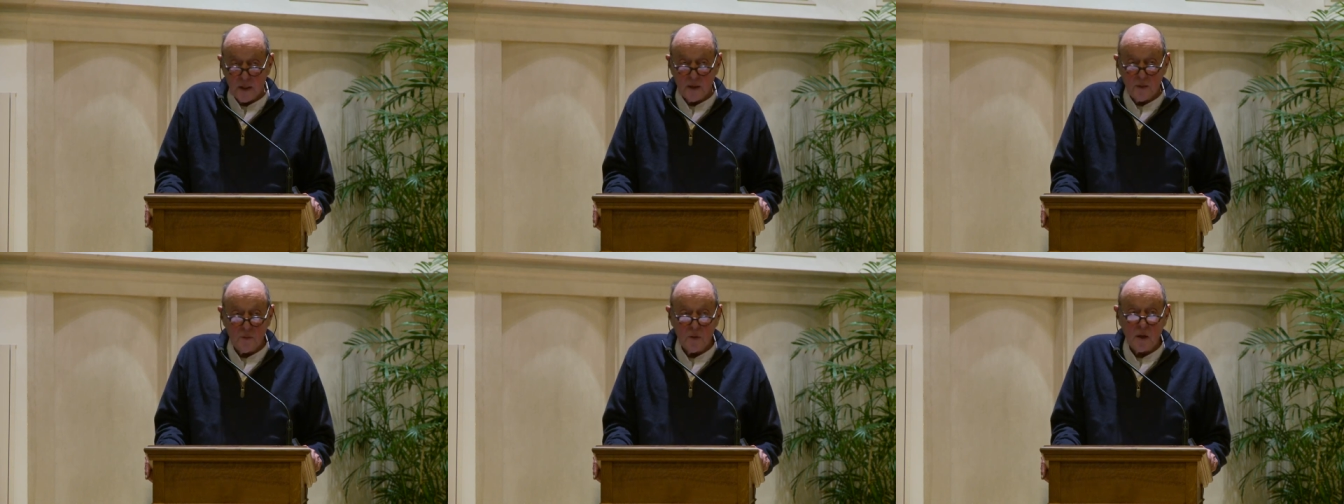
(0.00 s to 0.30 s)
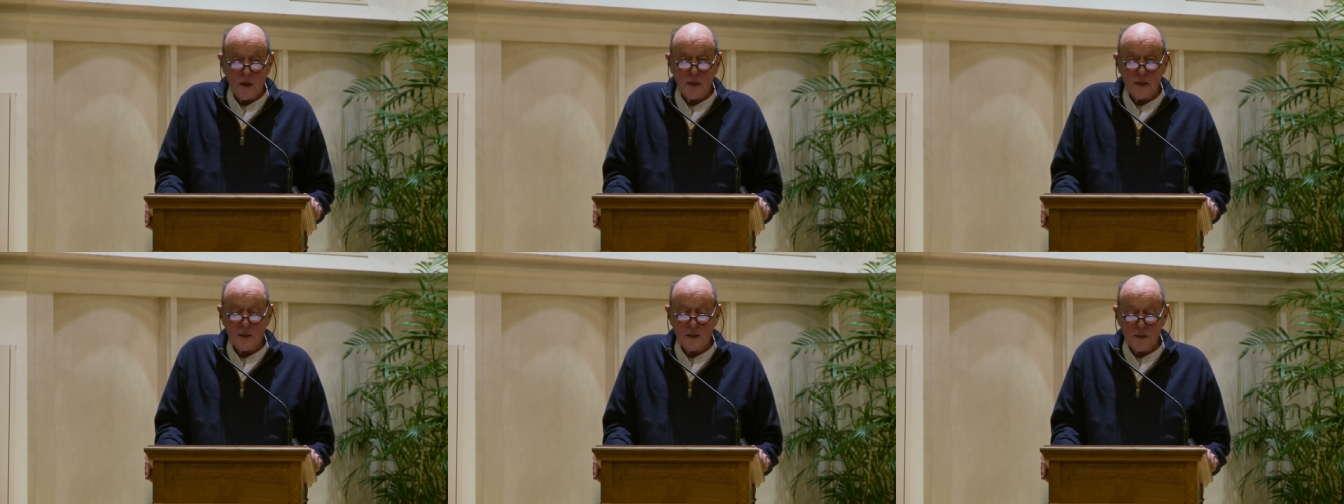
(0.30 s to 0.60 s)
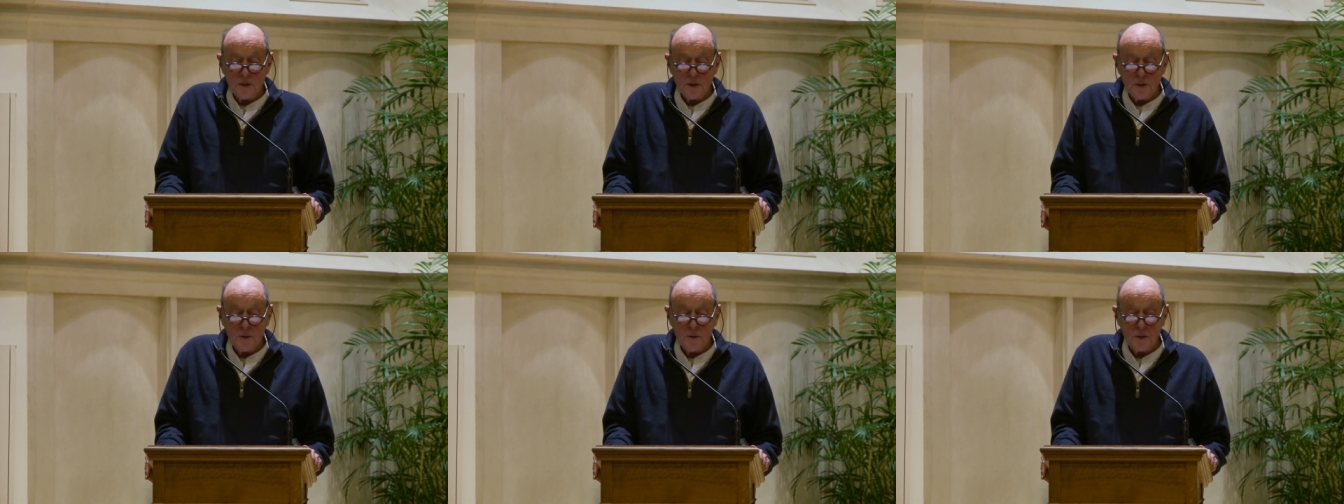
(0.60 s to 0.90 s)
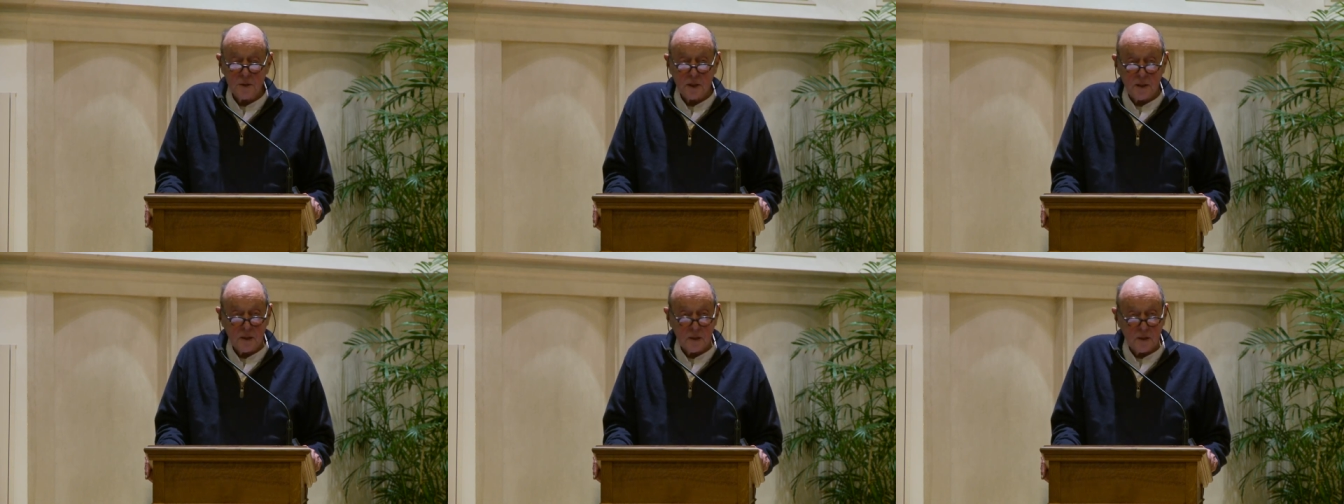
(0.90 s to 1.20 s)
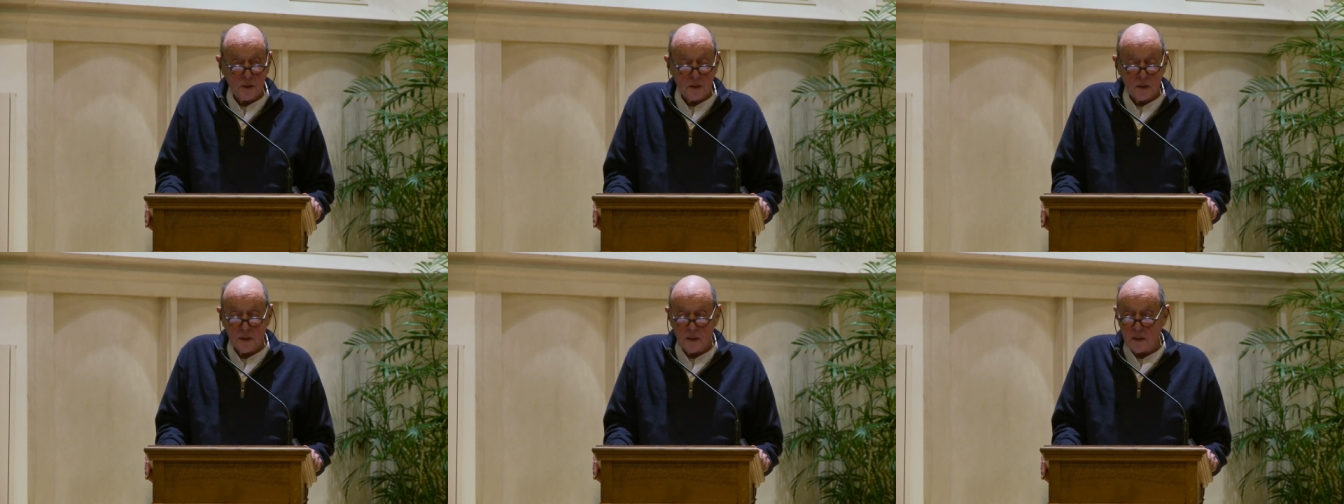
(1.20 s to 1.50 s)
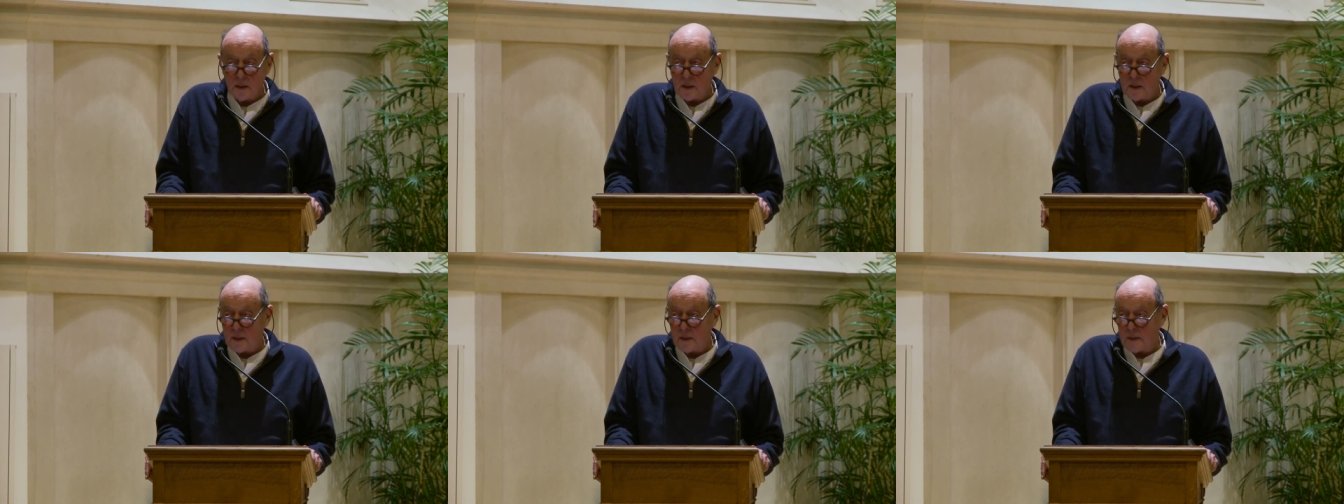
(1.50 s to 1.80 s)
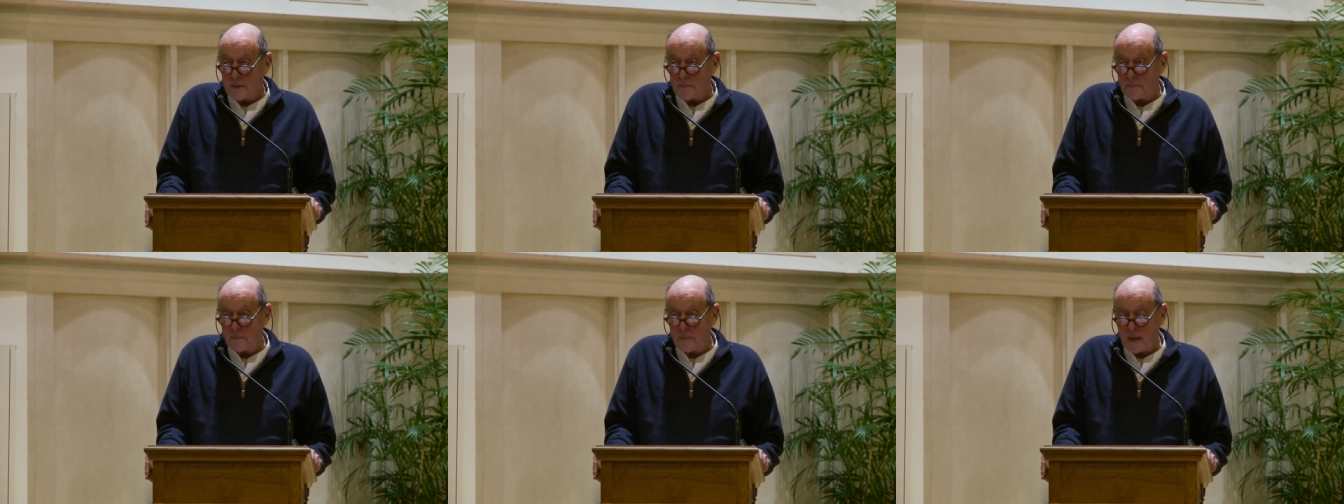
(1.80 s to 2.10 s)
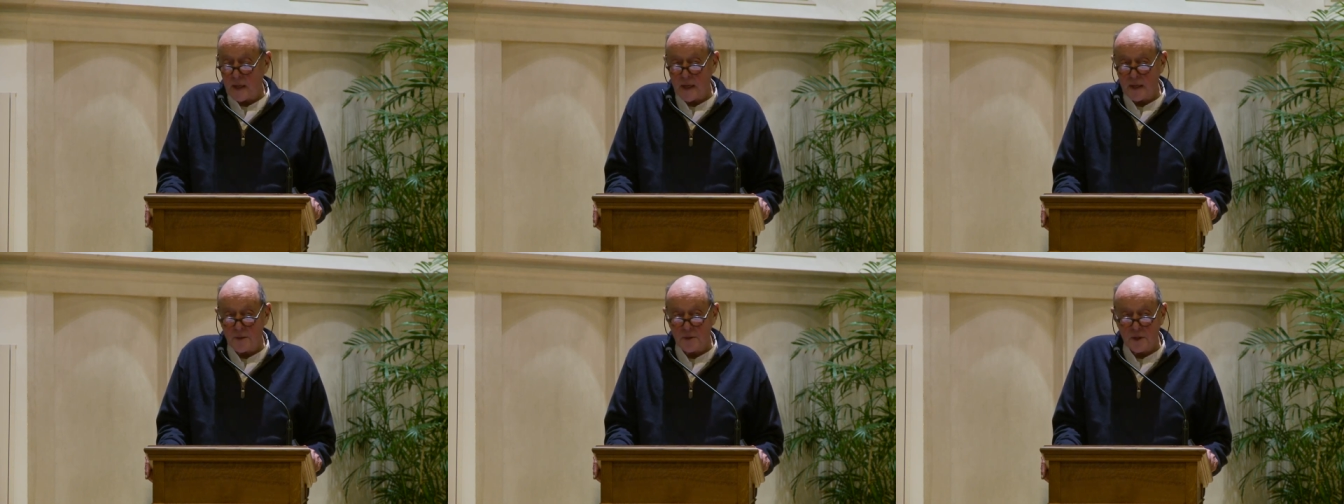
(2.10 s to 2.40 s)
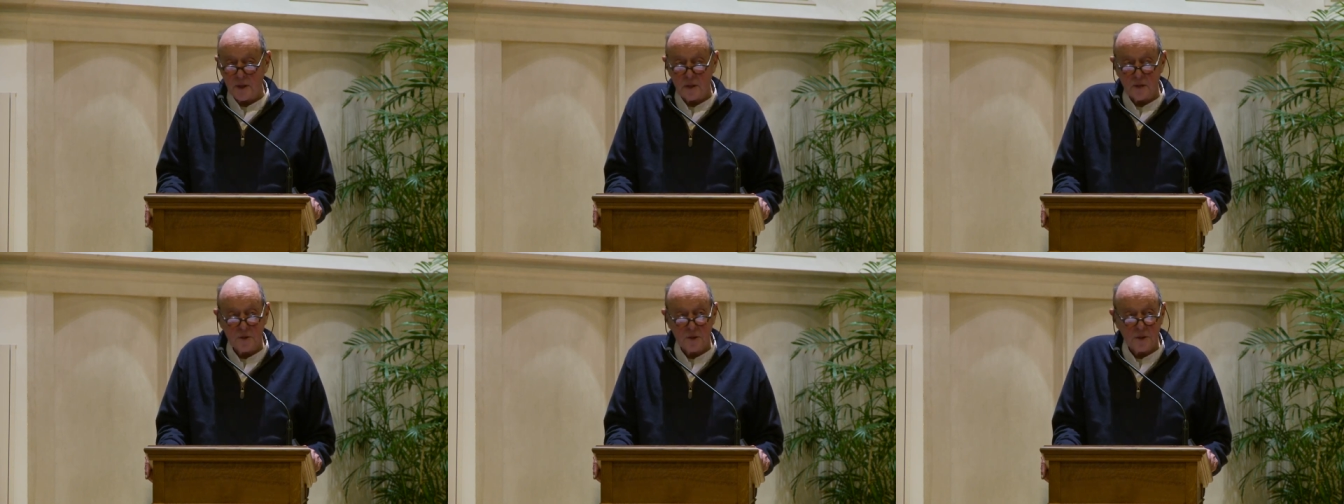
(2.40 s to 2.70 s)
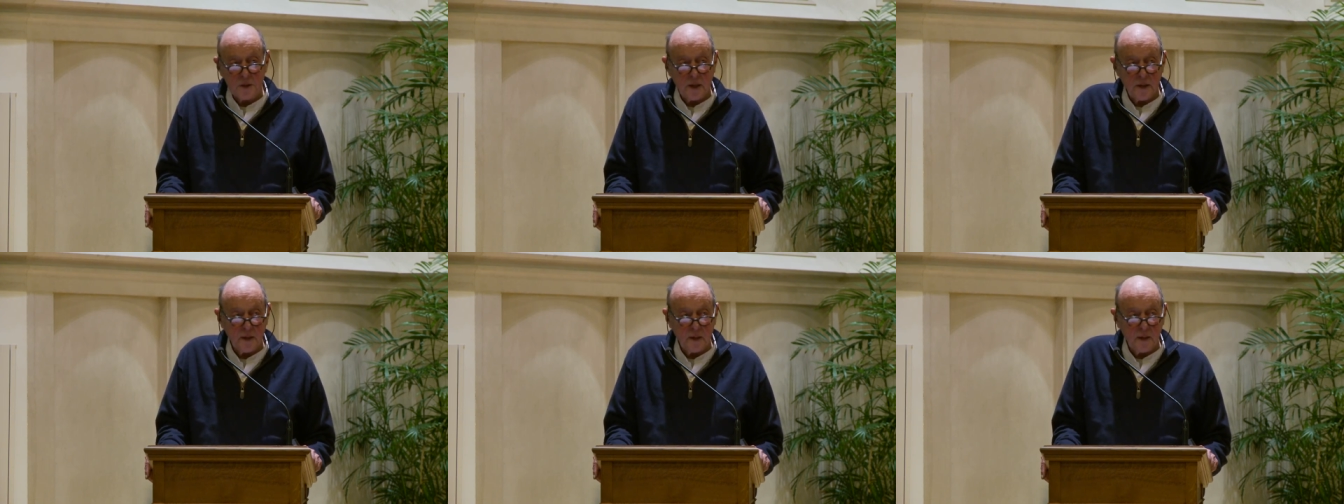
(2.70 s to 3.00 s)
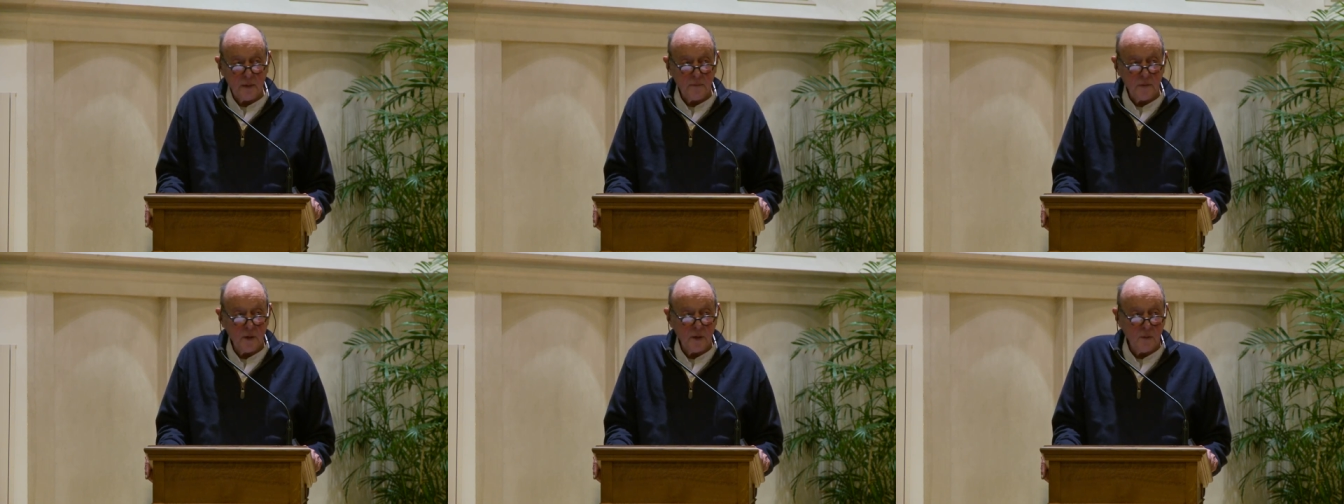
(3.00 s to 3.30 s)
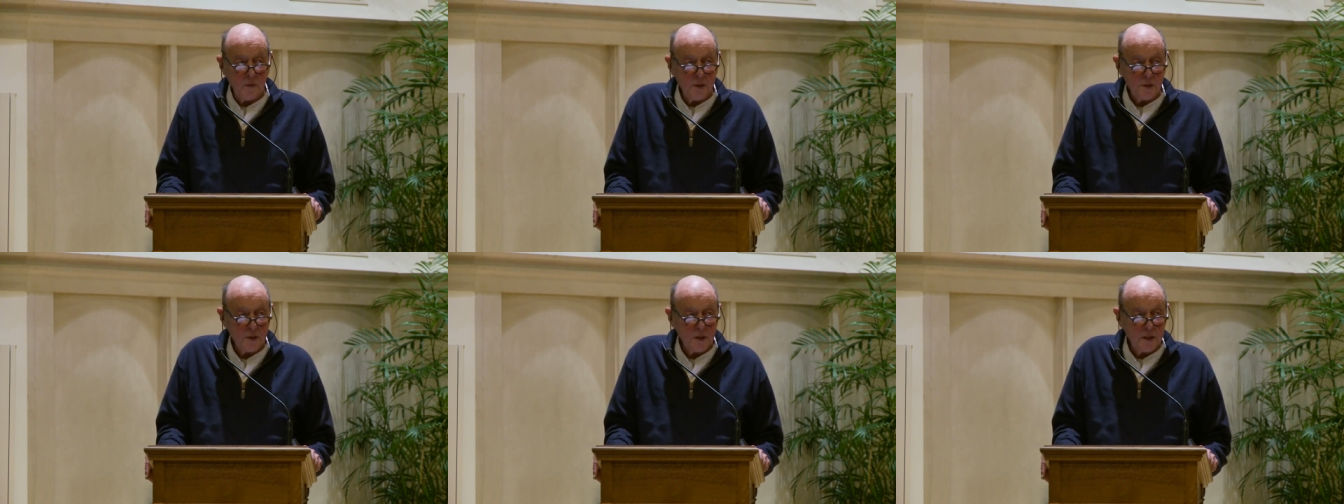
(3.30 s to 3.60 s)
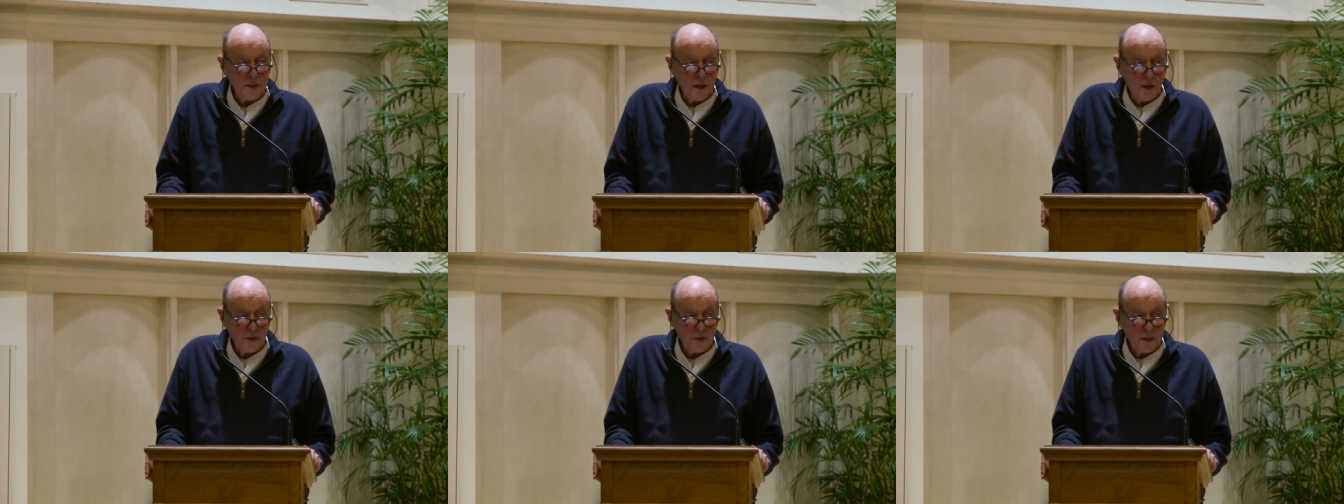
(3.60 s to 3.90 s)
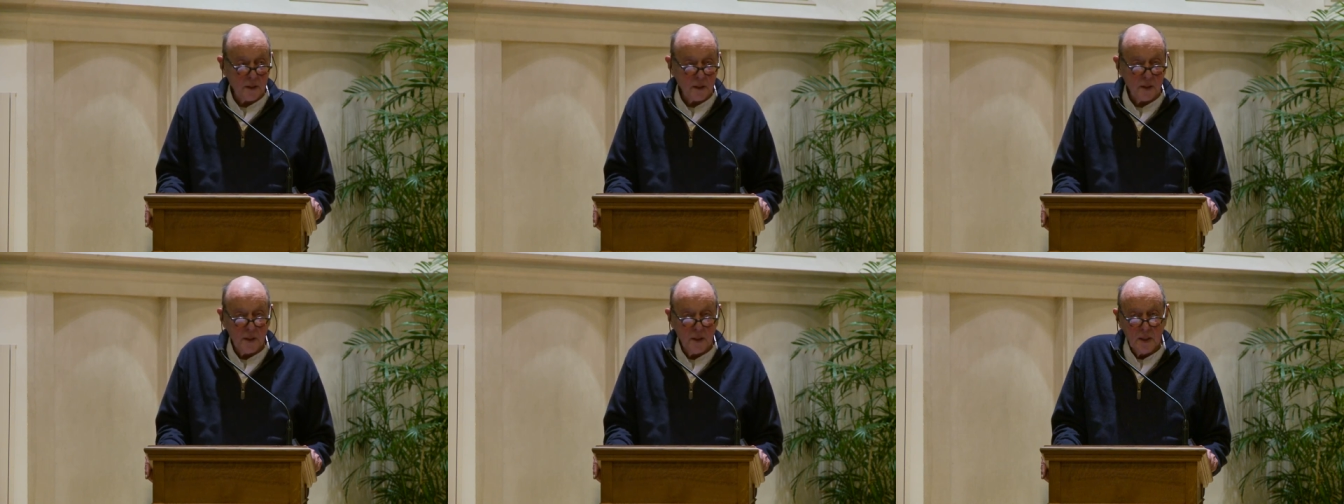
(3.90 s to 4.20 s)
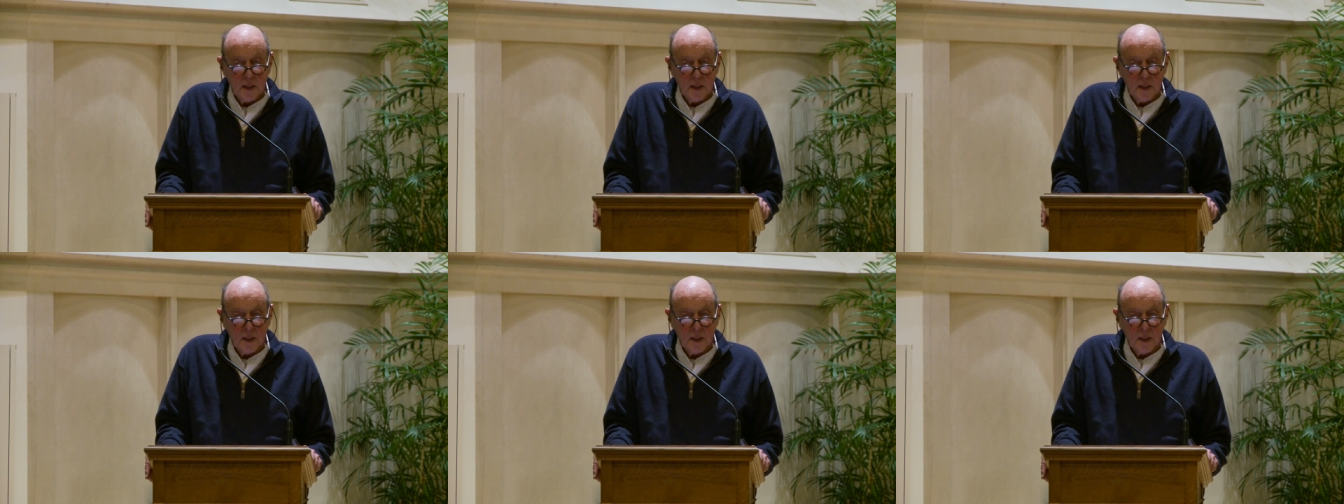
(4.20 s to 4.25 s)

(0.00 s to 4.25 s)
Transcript: Rohan D'Souza uh, has a study of the Orissa Delta